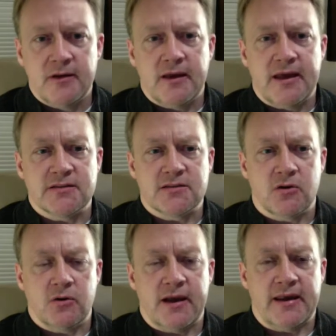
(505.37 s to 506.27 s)
And
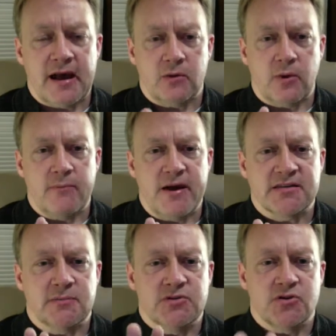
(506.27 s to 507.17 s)
how do I
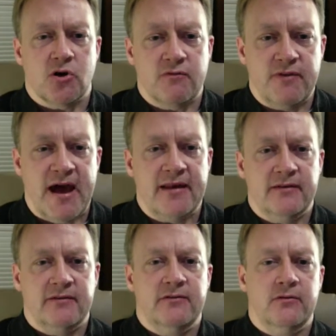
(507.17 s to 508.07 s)
best observe that
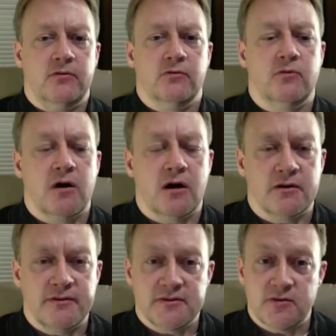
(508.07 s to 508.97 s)
to
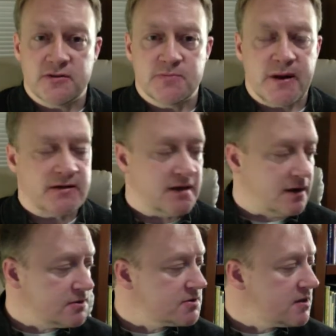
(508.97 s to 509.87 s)
the
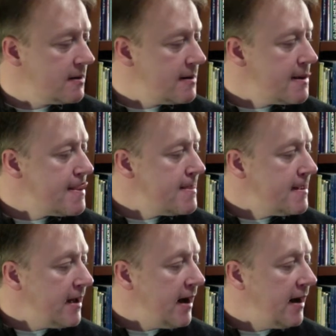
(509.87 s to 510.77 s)
spectators?
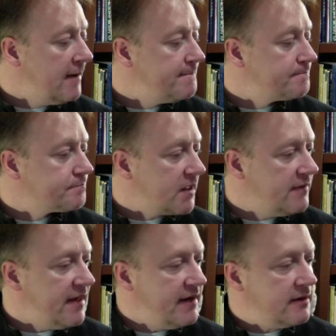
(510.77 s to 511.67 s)
And
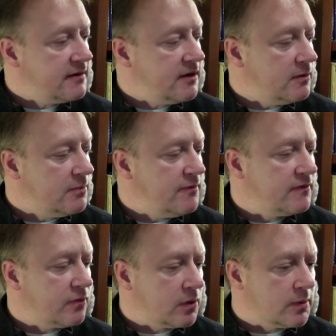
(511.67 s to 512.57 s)
then, moving
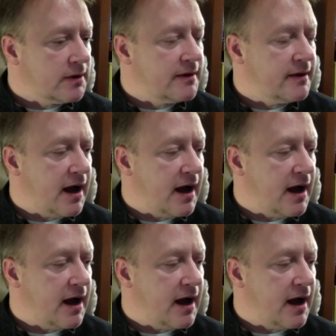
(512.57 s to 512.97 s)
forward,